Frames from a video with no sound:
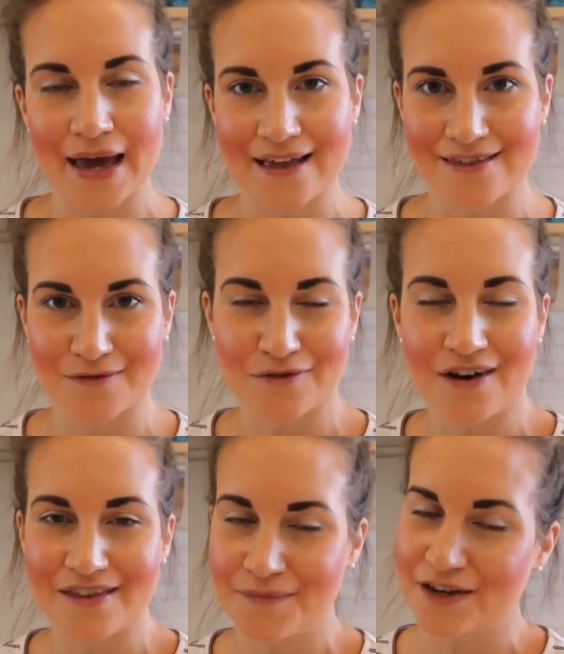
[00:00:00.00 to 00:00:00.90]
and
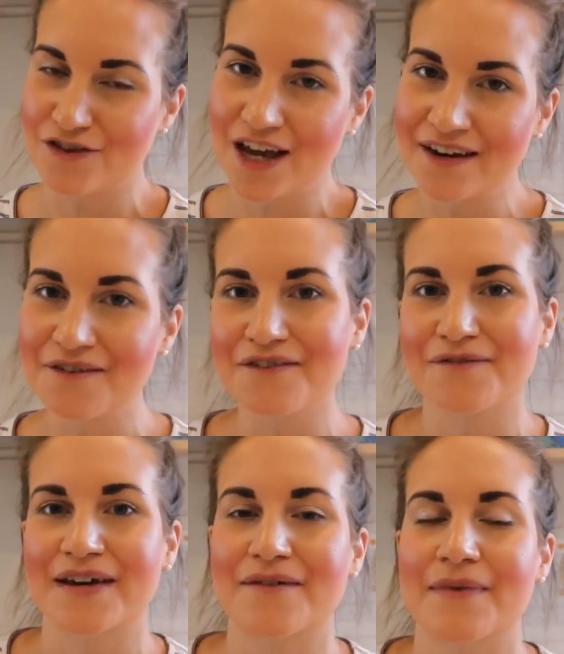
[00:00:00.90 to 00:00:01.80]
subscribe to my channel
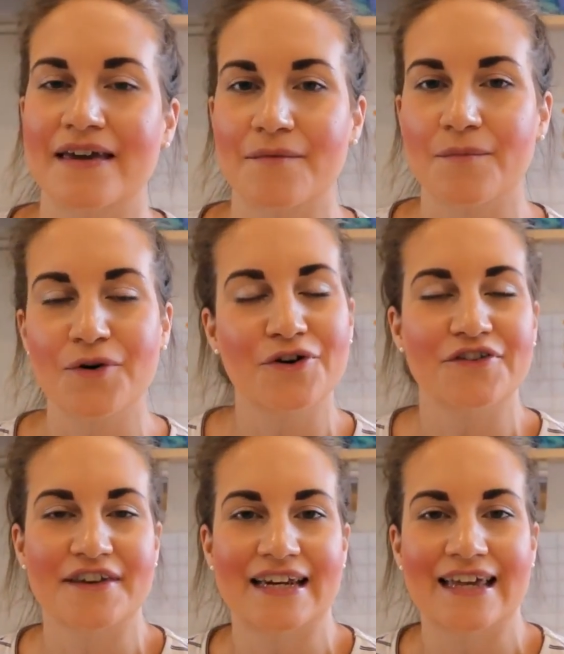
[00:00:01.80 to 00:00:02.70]
so I can make more
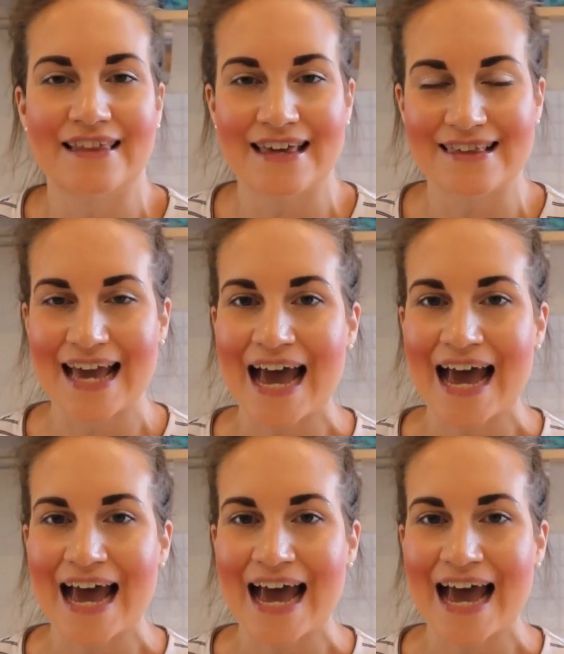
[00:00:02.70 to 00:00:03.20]
content like this